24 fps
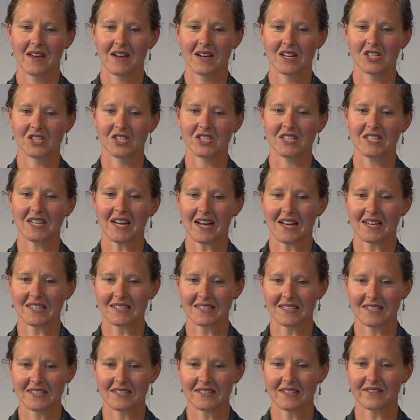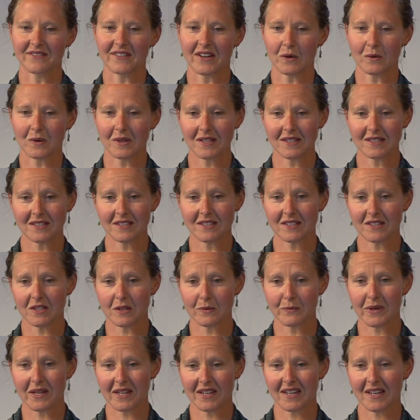She asked if I would consider
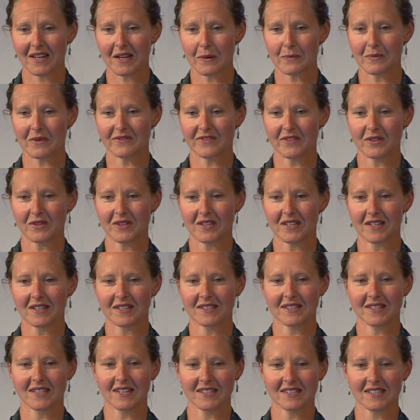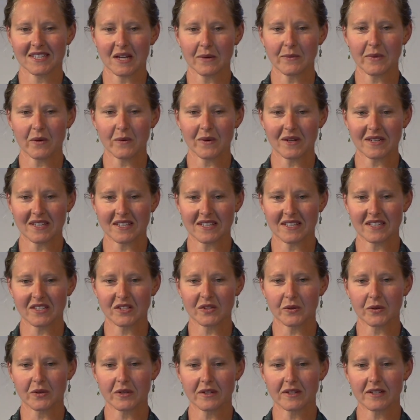picking up a few things next time I went to the
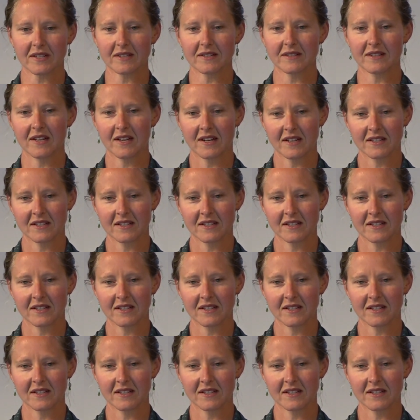store and